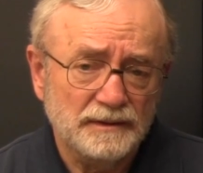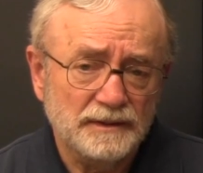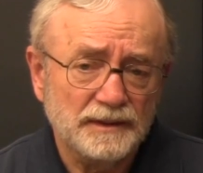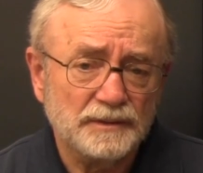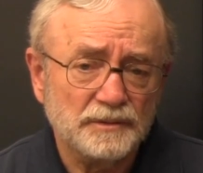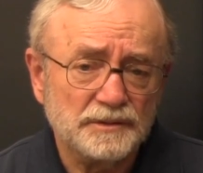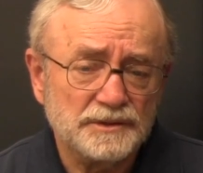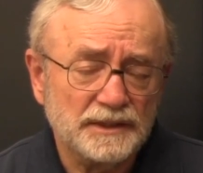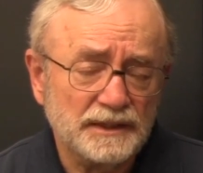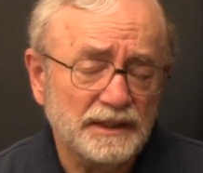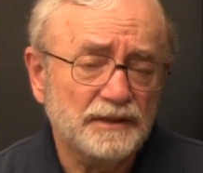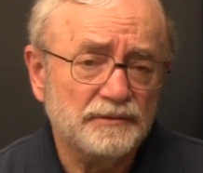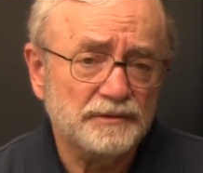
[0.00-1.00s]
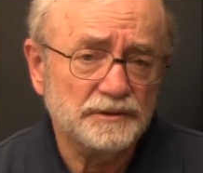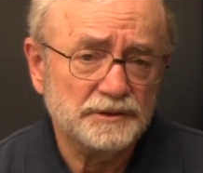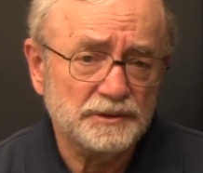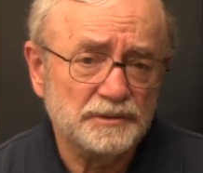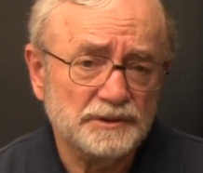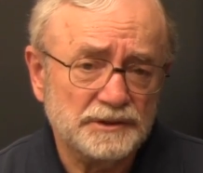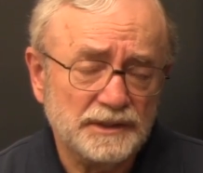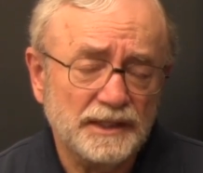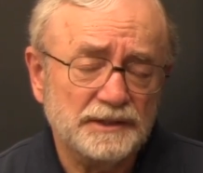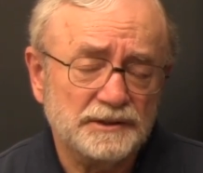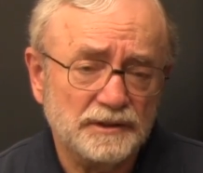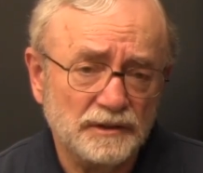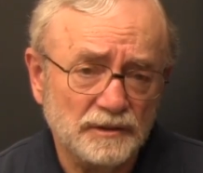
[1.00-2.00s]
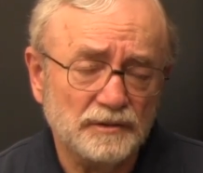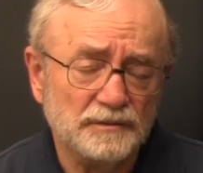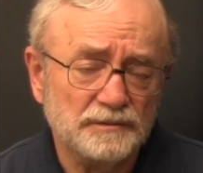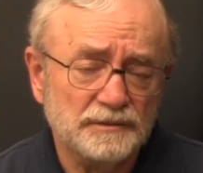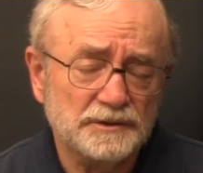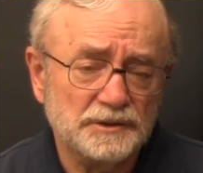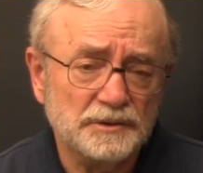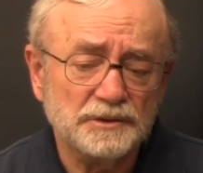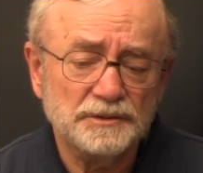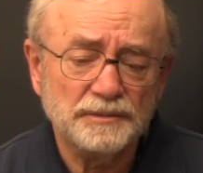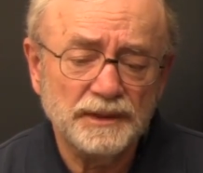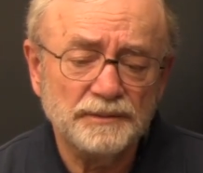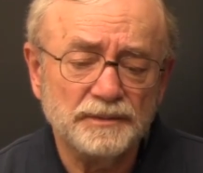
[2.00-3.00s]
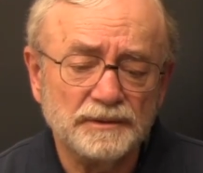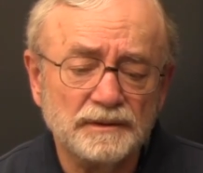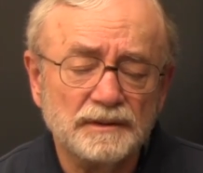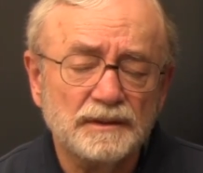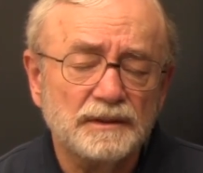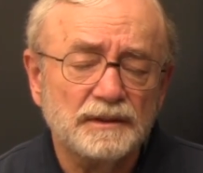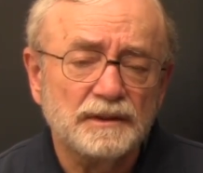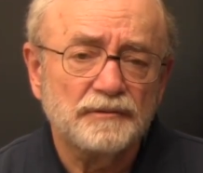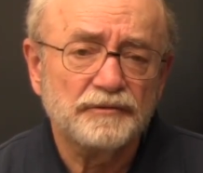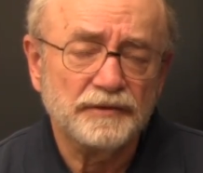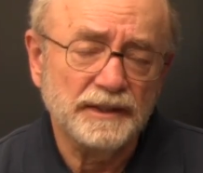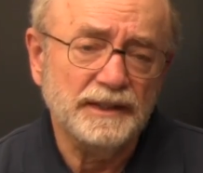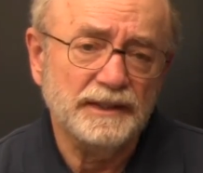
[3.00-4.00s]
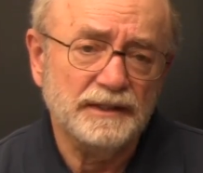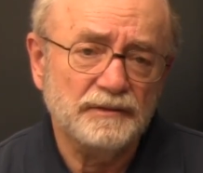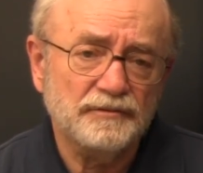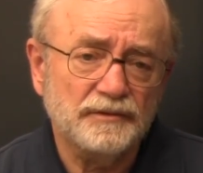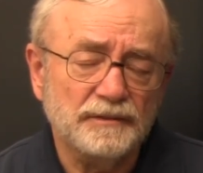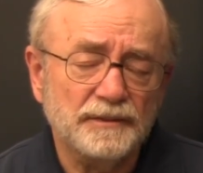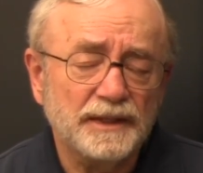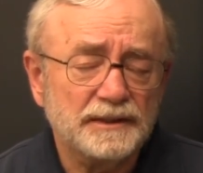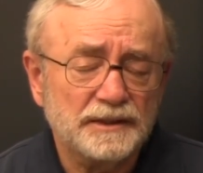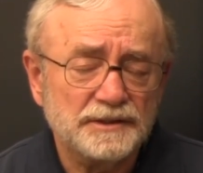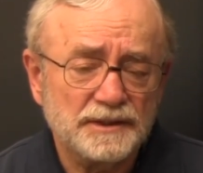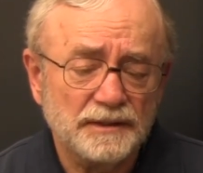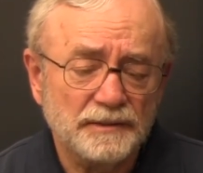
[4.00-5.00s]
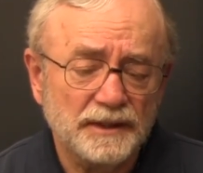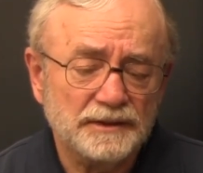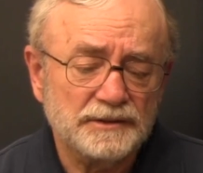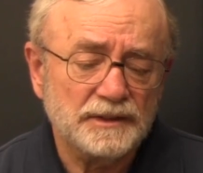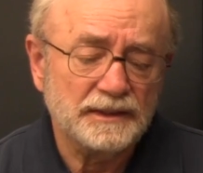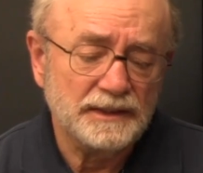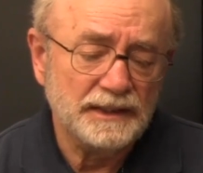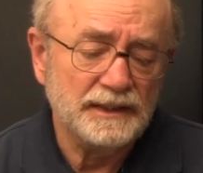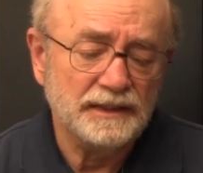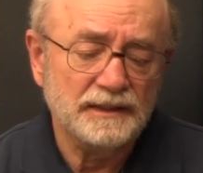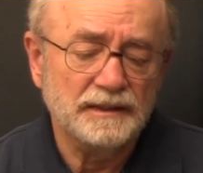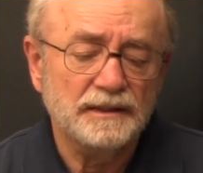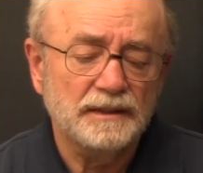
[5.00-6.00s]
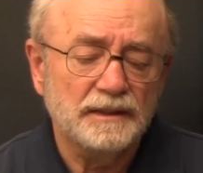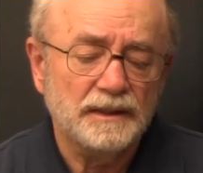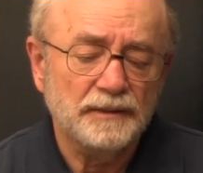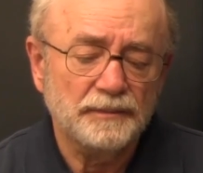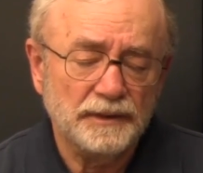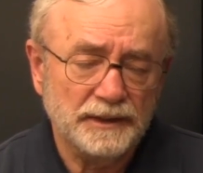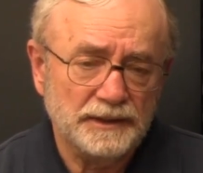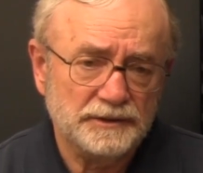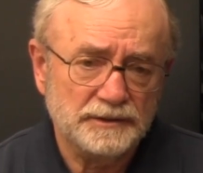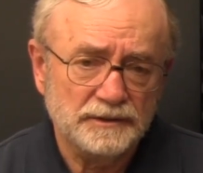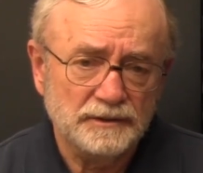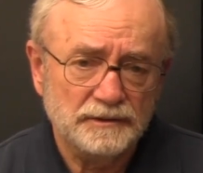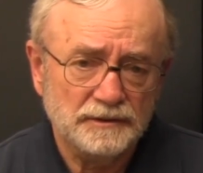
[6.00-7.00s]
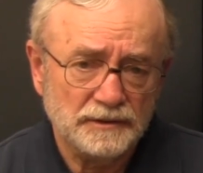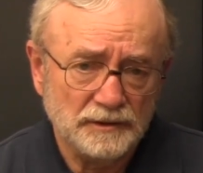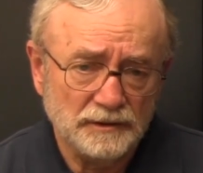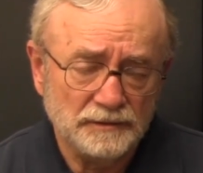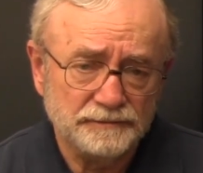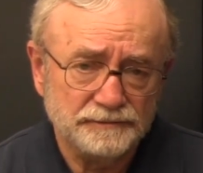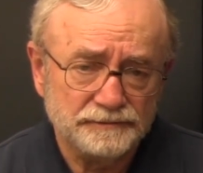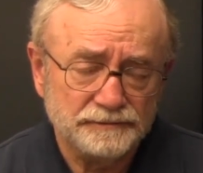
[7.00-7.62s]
that there was a need for a Jewish national home. The Jewish people fleeing from anti-Semites needed a place to go.